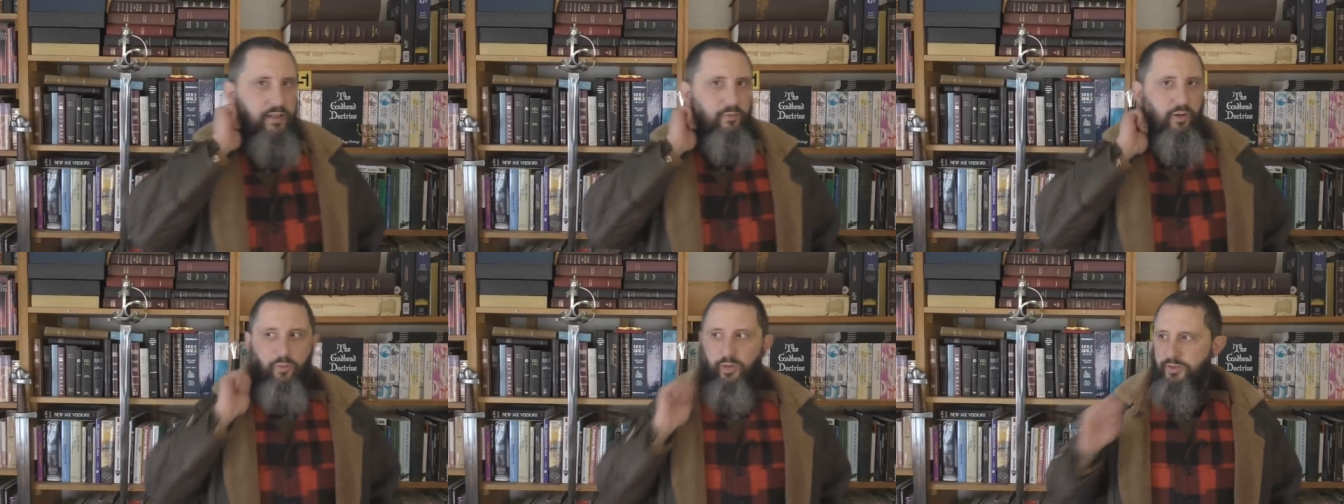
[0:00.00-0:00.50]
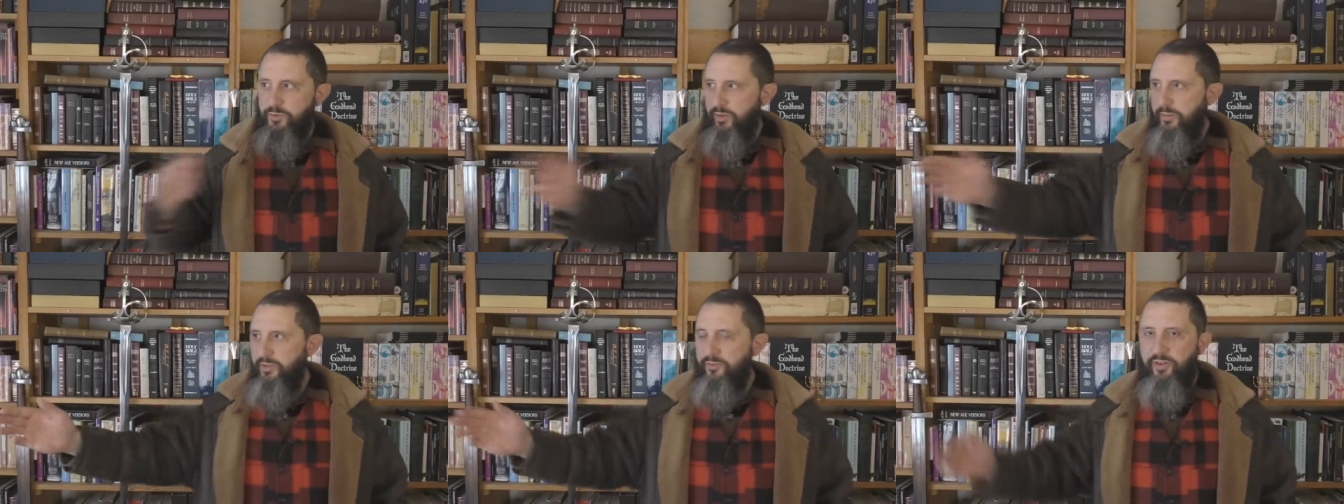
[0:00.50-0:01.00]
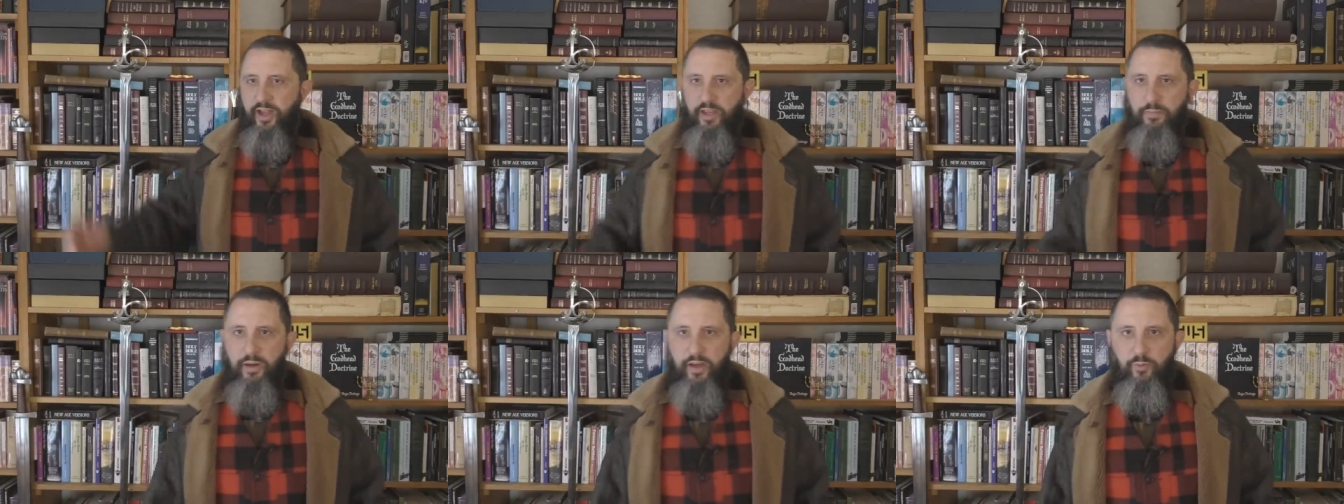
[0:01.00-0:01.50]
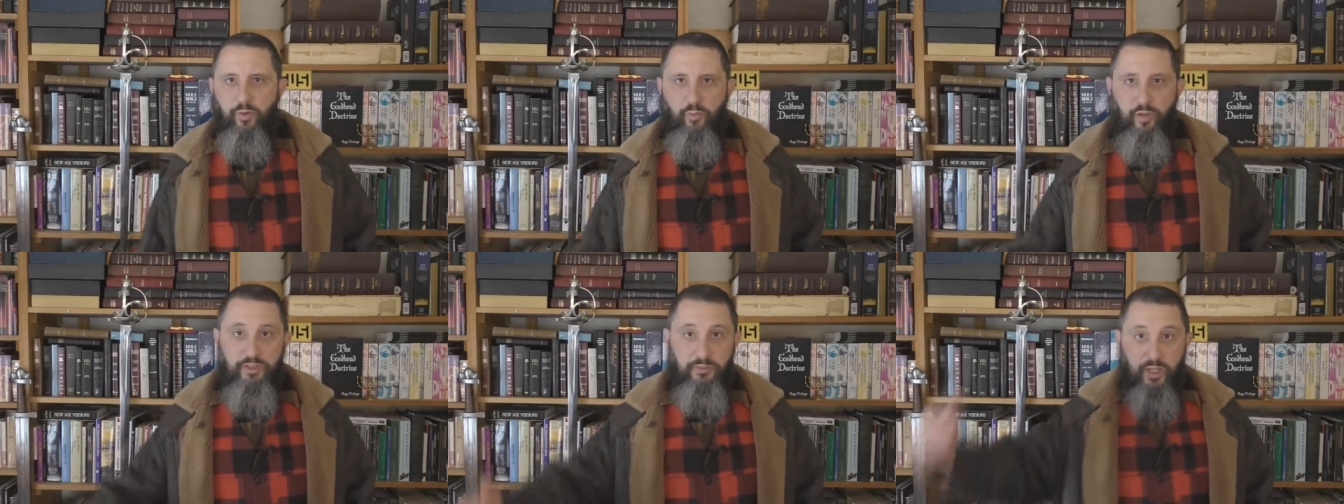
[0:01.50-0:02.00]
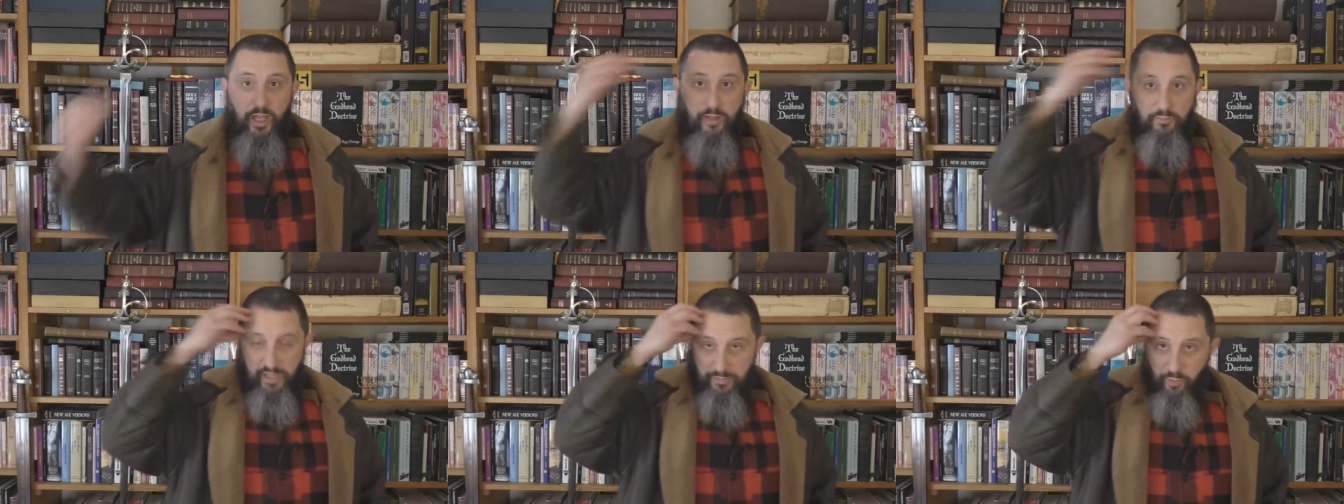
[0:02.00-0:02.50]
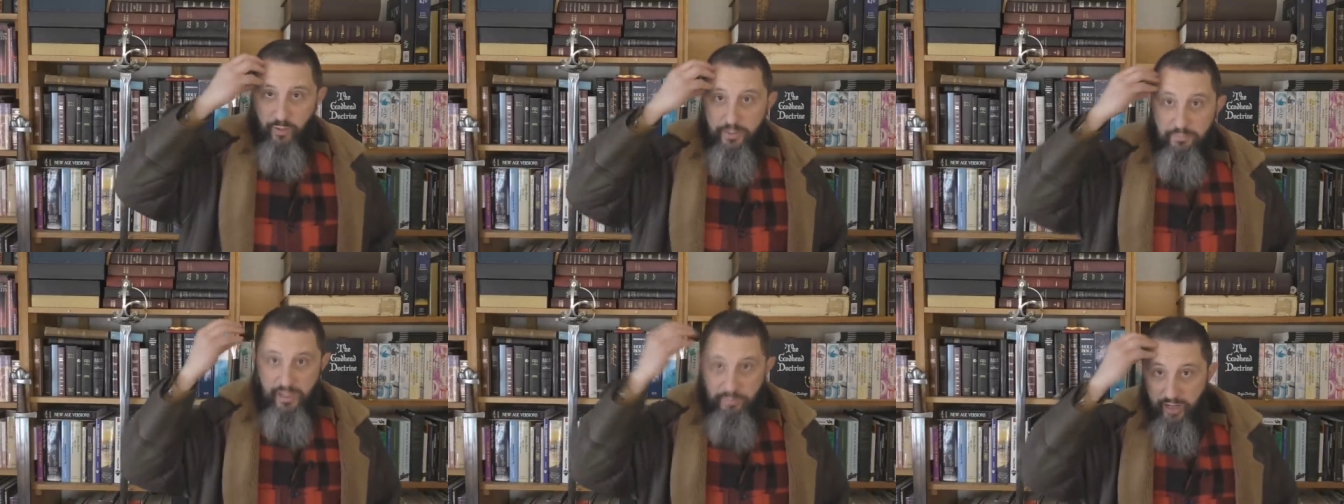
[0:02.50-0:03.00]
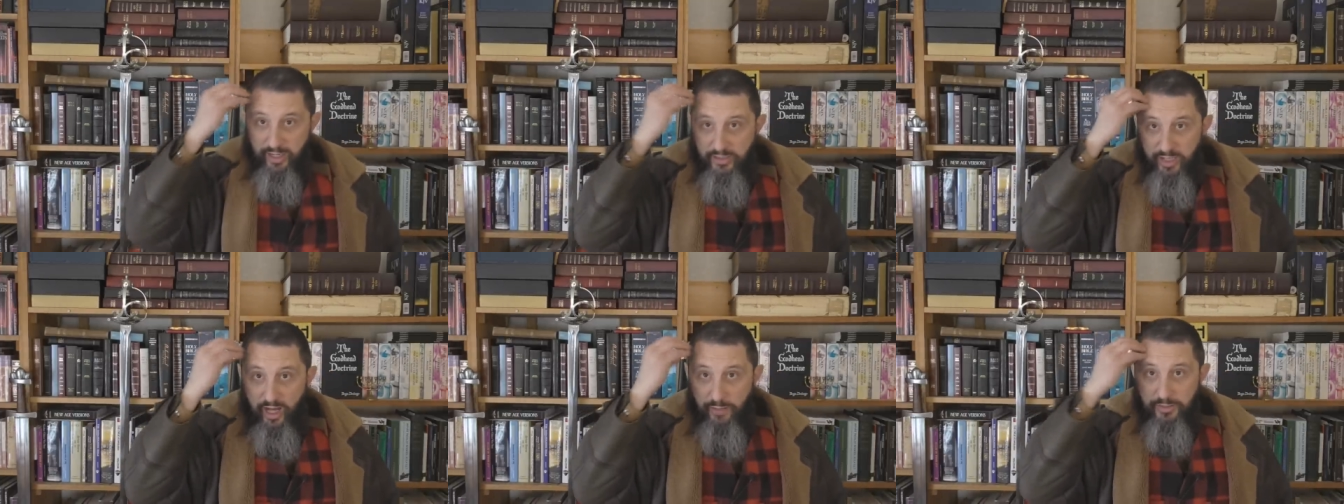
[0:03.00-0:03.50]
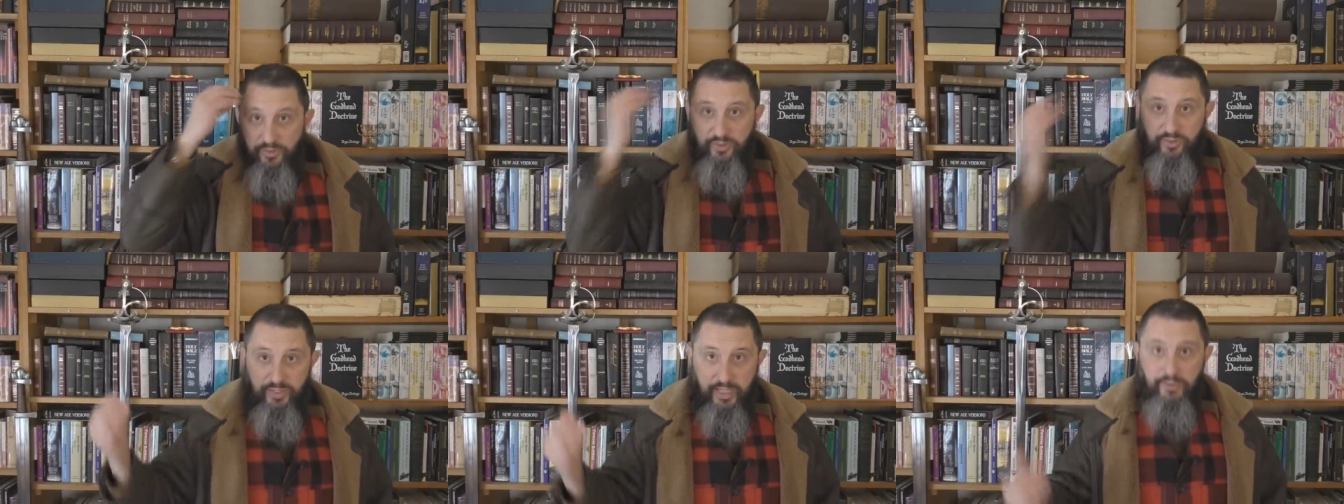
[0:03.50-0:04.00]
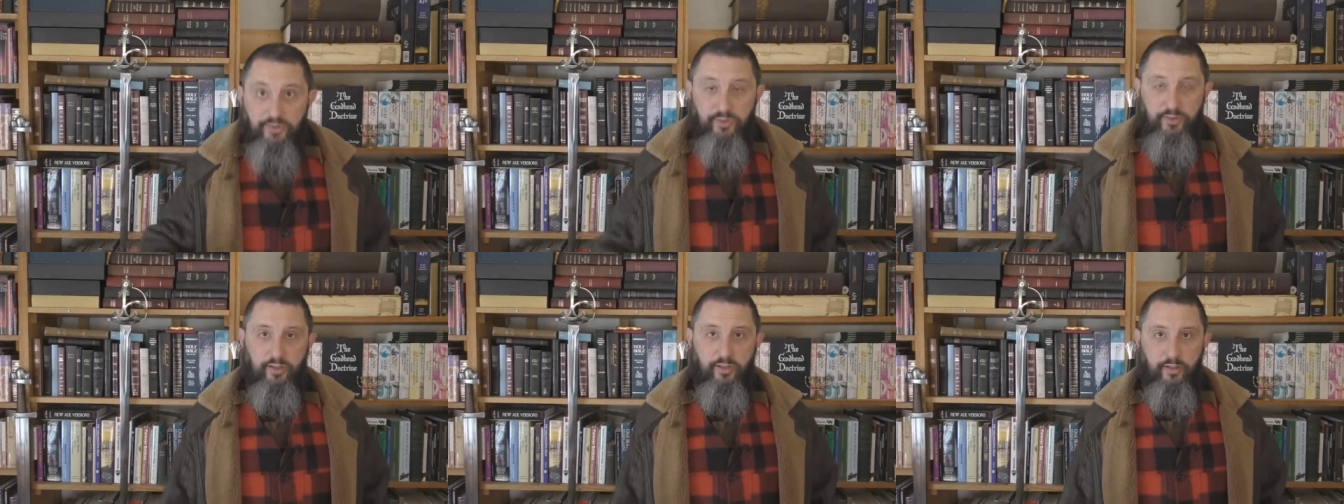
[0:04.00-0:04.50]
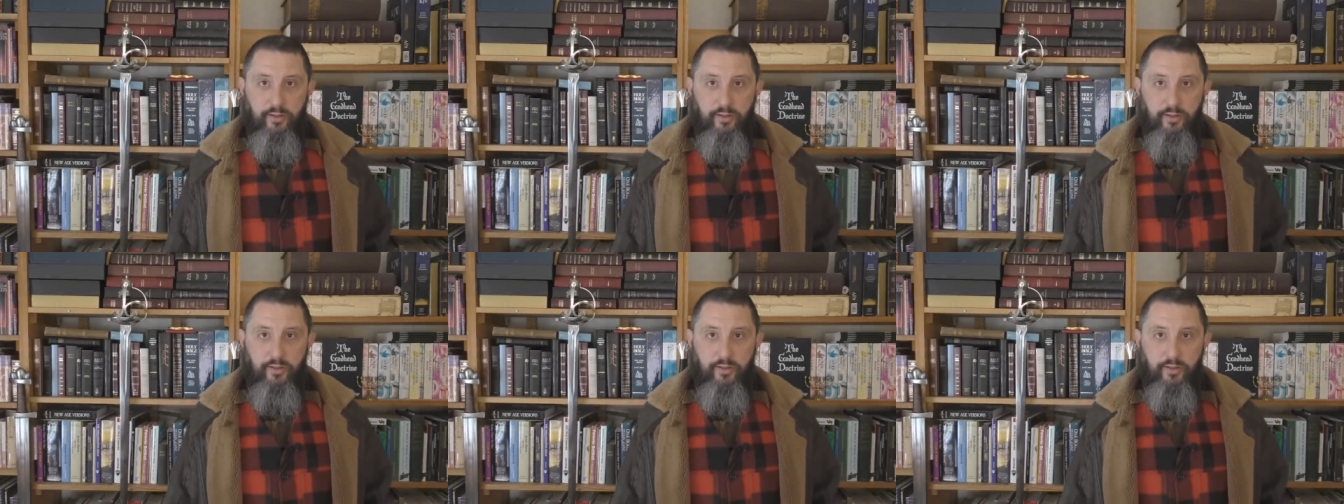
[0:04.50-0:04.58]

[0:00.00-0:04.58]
What once would have been frowned upon, what once people, when people had common sense.